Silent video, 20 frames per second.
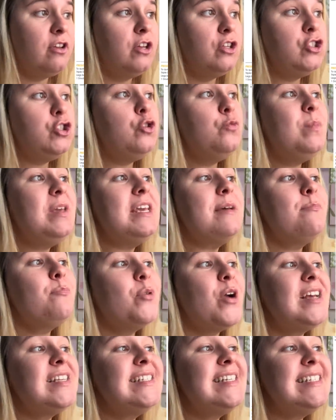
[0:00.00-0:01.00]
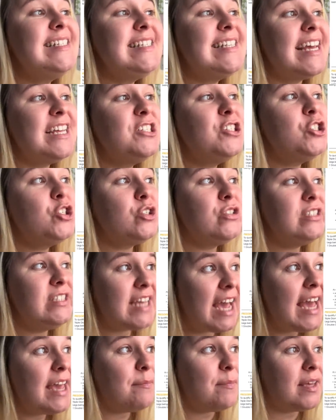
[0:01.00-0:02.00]
To be a presidential
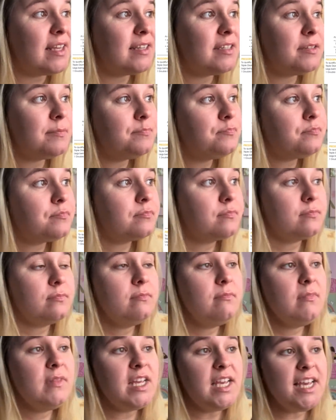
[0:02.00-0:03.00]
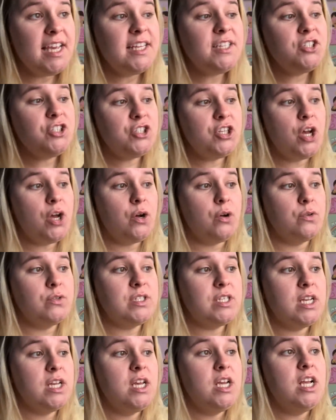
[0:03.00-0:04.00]
diamond, it
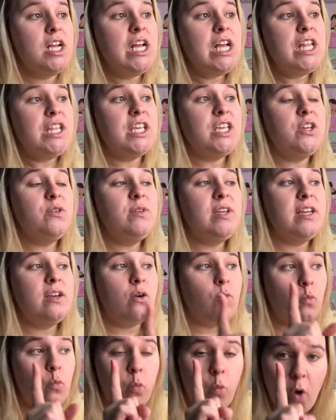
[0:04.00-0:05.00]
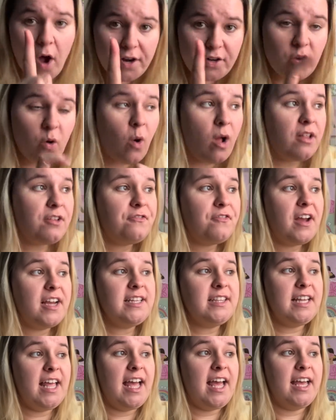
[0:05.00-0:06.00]
shows that you need one qualified
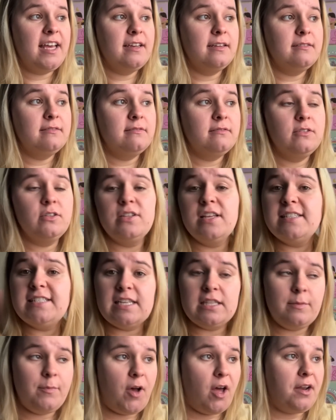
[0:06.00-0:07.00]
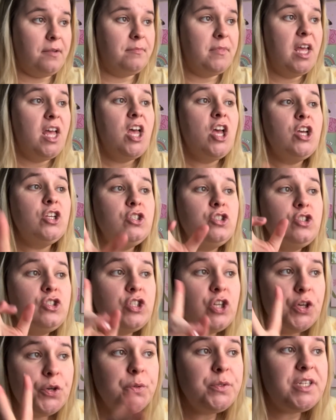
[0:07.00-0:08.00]
leg that's at the bottom,
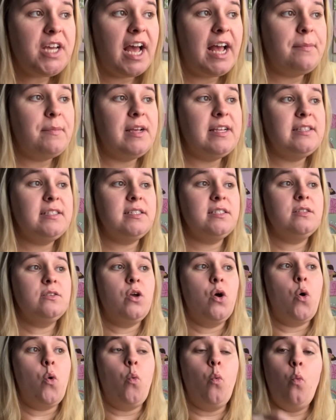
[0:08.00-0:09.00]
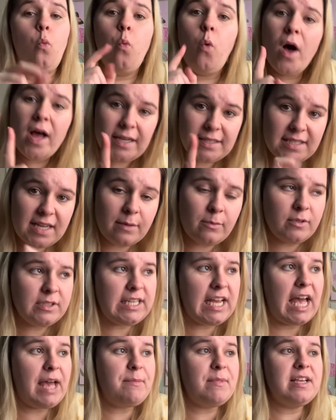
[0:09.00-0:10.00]
two diamonds, one double
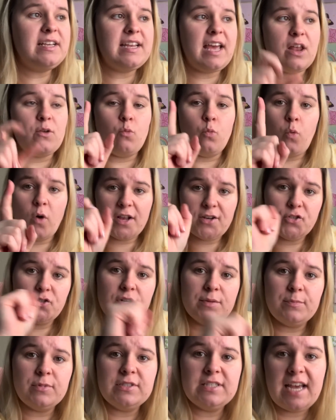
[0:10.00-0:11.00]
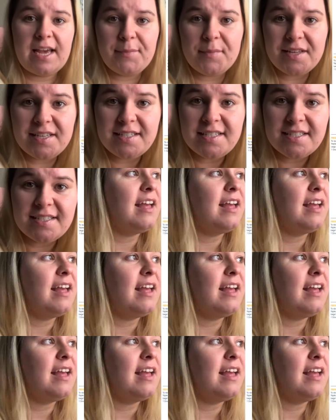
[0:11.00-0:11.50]
diamond, and one triple diamond.